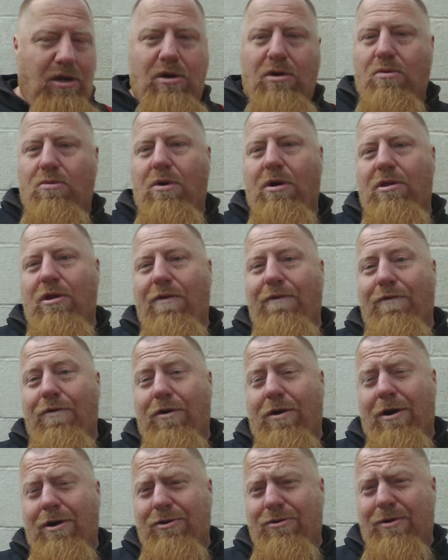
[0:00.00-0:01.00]
well over
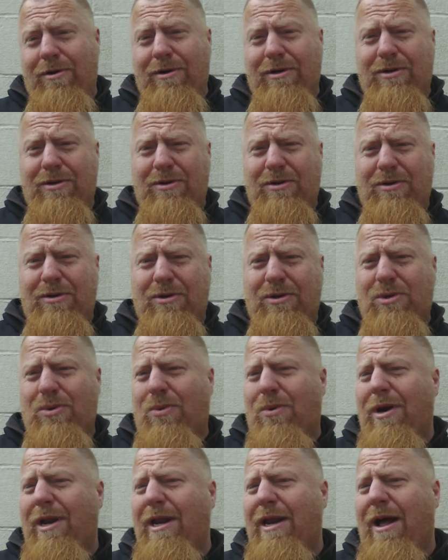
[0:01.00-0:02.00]
one hundred
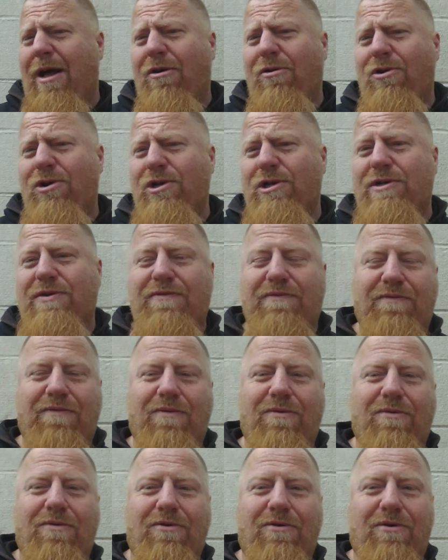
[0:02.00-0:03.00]
twenty dollars
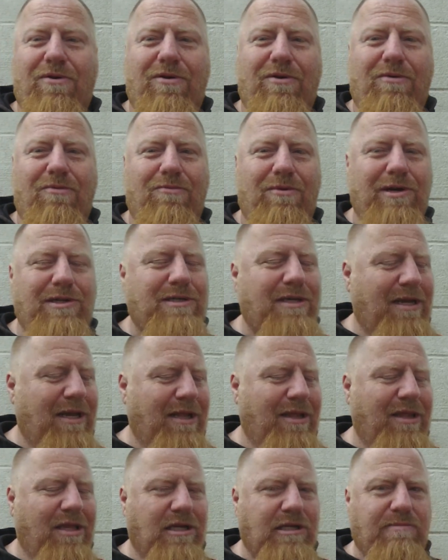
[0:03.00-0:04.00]
for what's
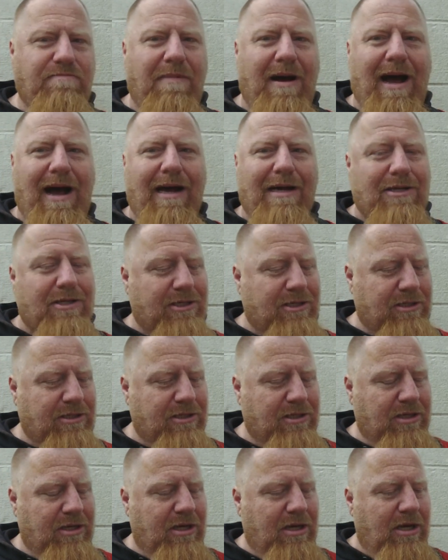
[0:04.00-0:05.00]
in this box.
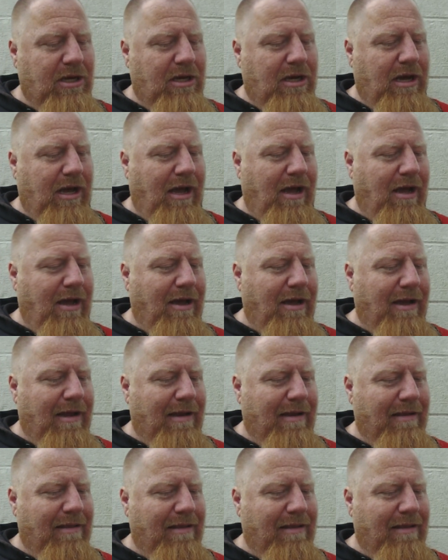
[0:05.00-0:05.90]
Uh,